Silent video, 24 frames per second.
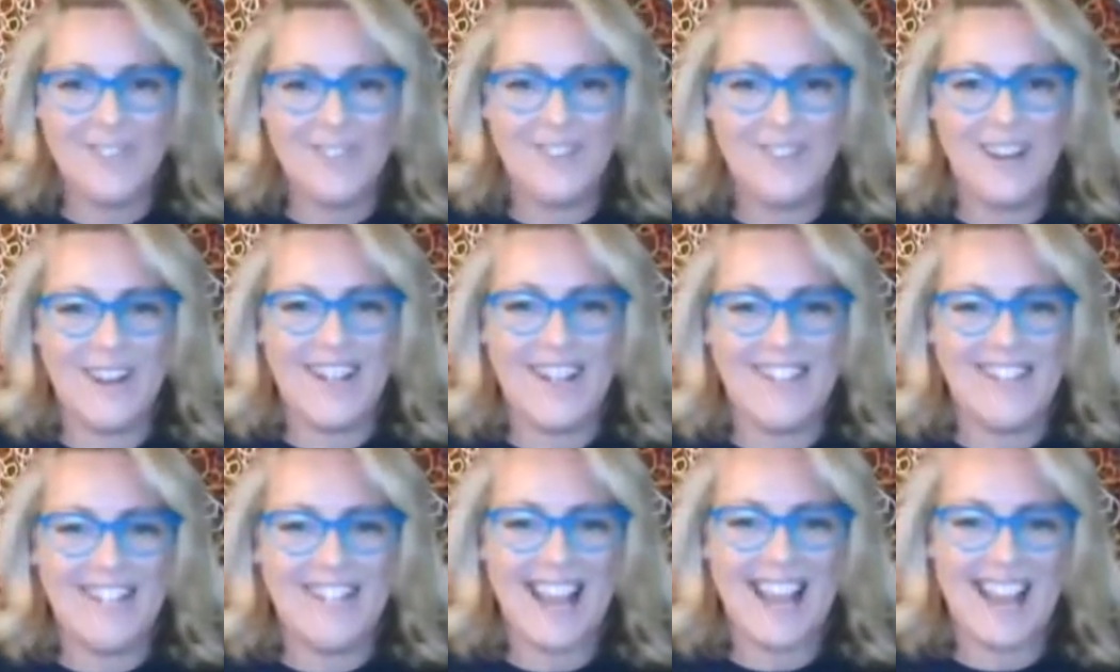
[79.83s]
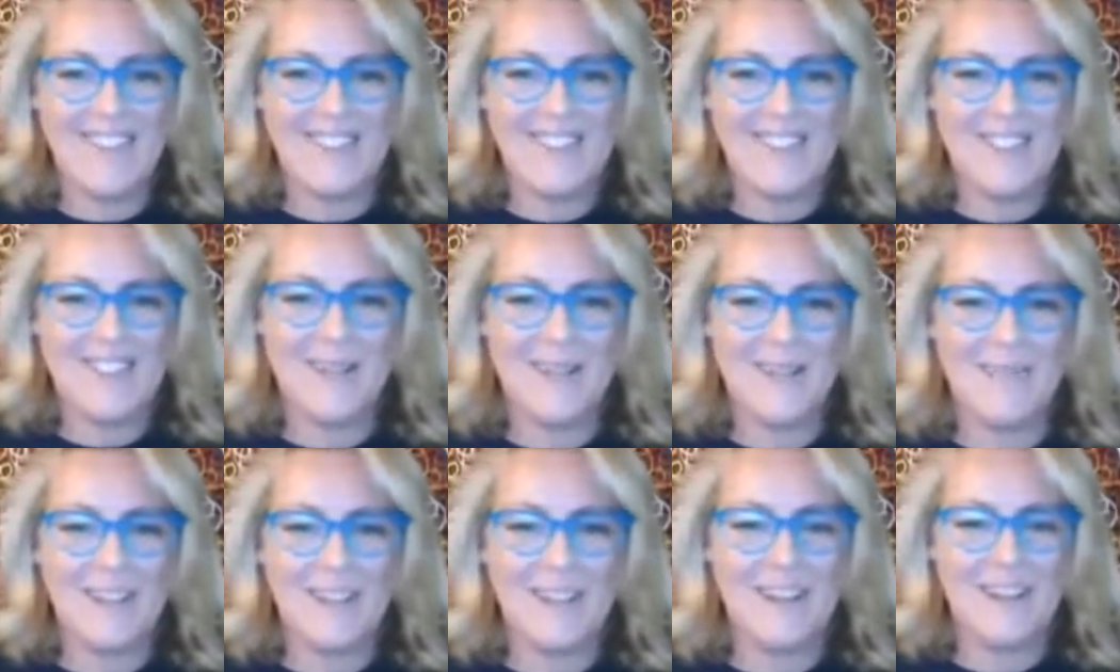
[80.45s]
to actually have
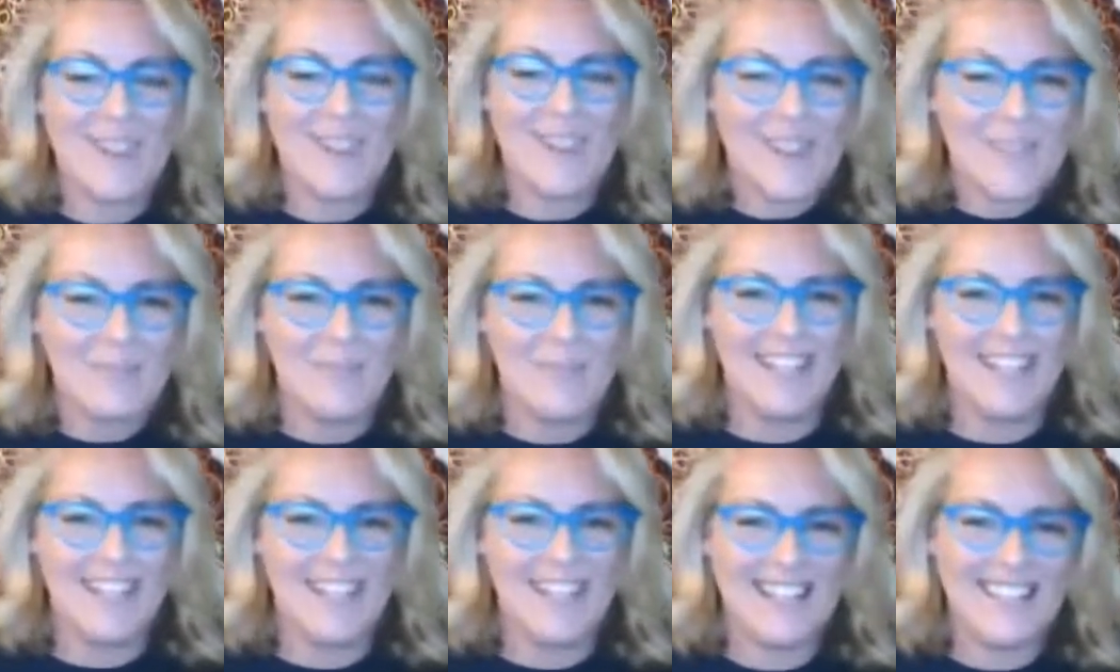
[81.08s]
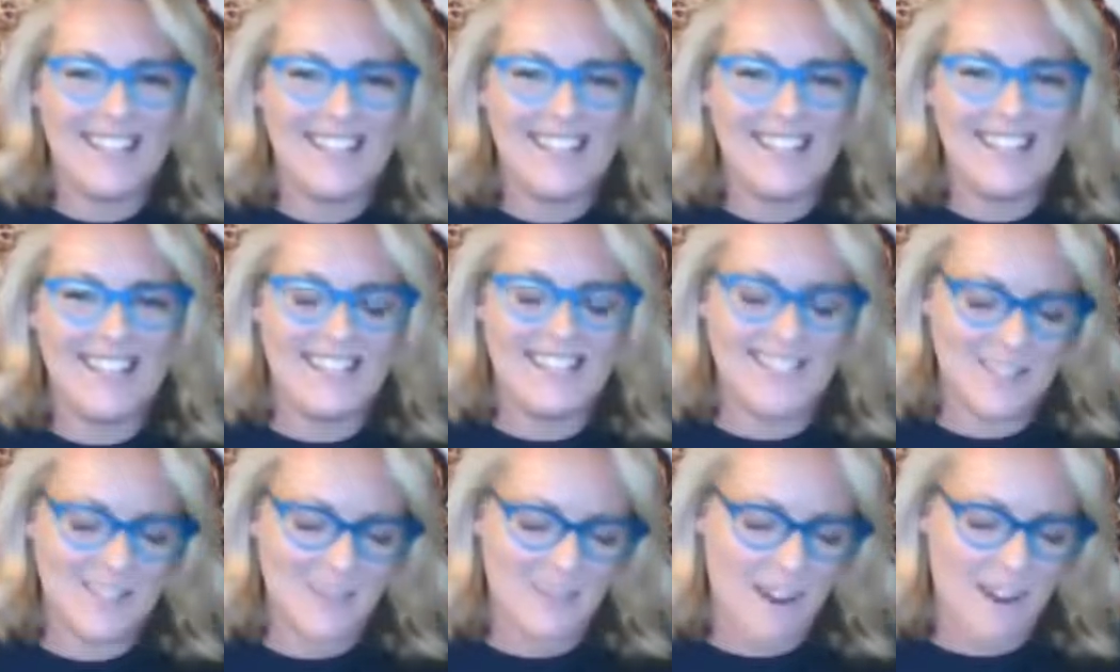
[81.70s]
some incredible leaders
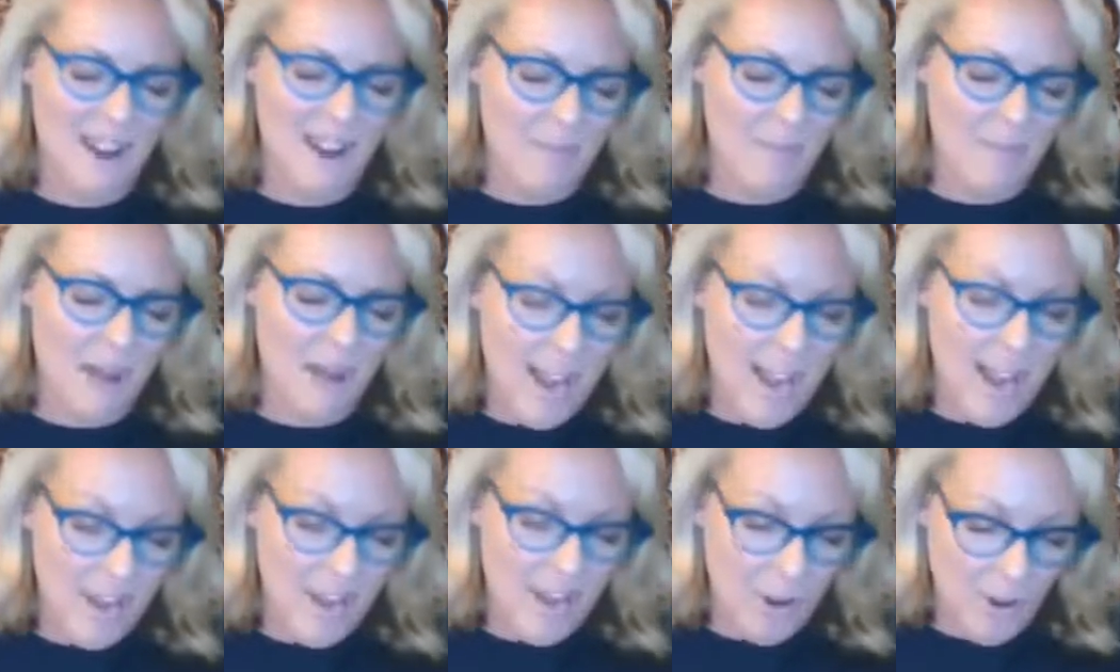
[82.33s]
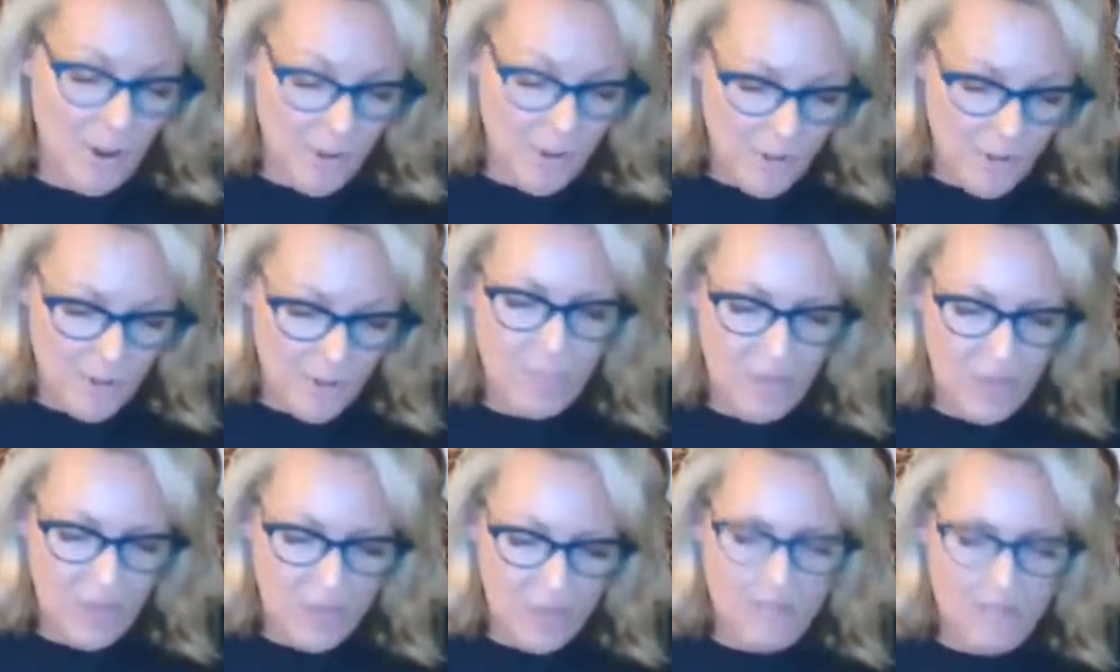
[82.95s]
throughout my own
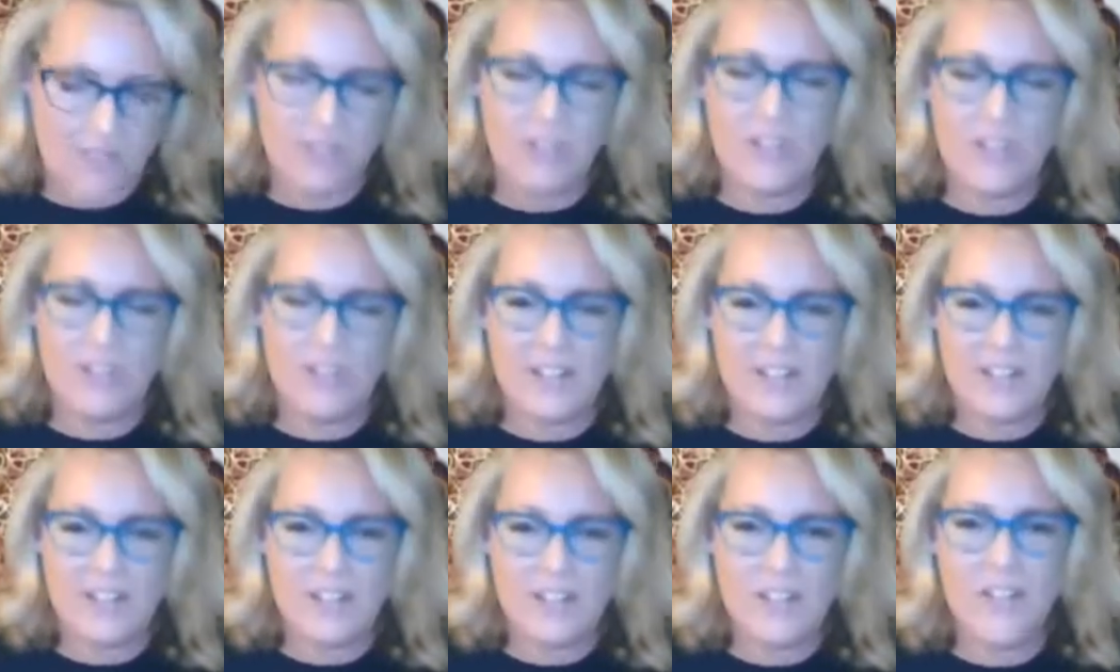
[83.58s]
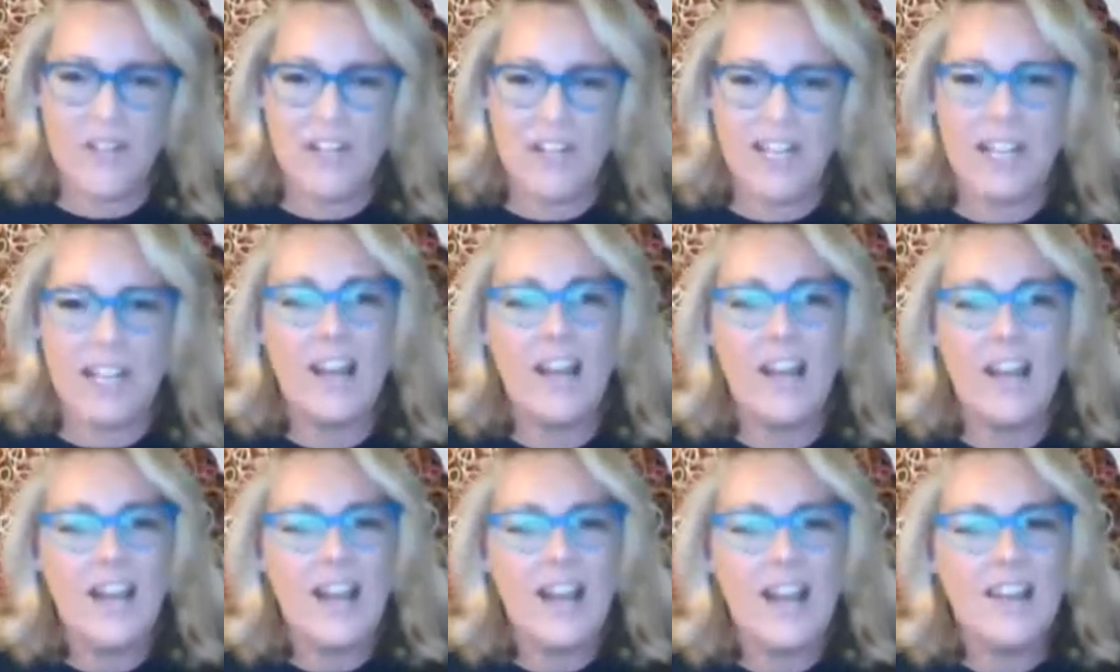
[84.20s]
personal career journey